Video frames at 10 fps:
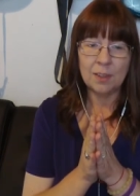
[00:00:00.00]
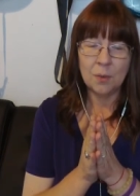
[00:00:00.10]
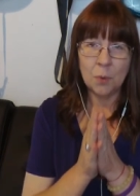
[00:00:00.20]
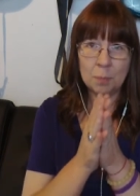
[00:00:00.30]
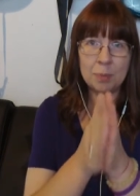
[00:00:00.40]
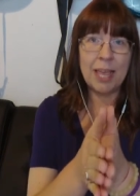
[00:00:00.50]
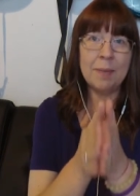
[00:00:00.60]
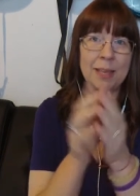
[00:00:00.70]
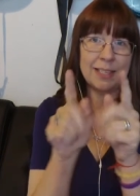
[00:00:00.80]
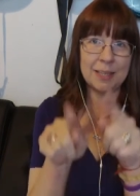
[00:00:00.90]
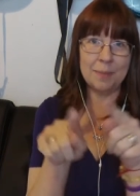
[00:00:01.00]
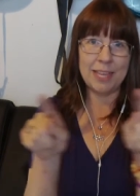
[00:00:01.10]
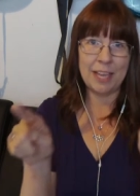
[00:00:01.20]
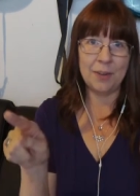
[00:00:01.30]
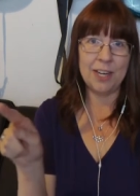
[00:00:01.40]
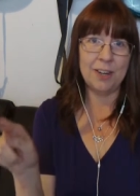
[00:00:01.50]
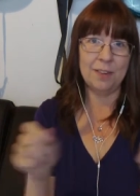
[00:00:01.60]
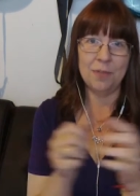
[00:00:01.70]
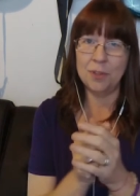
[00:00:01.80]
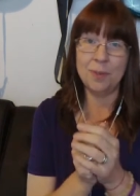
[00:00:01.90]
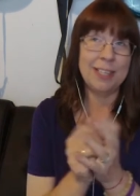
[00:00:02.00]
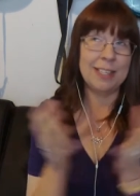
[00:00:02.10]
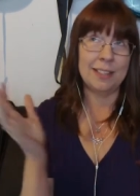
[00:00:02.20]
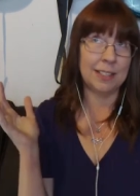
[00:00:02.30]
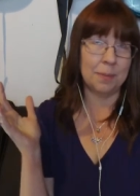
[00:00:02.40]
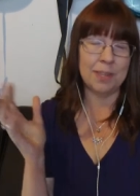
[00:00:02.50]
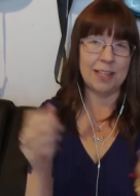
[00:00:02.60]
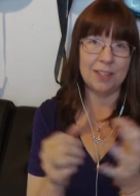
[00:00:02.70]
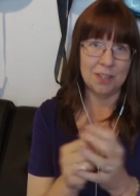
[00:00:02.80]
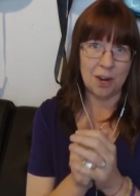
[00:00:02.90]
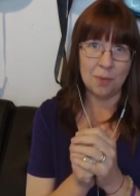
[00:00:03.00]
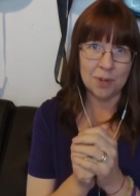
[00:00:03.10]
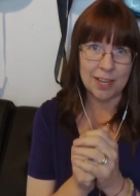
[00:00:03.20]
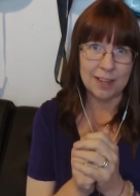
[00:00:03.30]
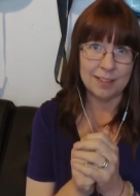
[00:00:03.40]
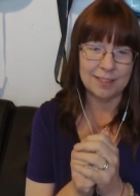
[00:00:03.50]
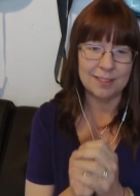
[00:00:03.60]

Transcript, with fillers: We're blaming something out here for the reason something is not working.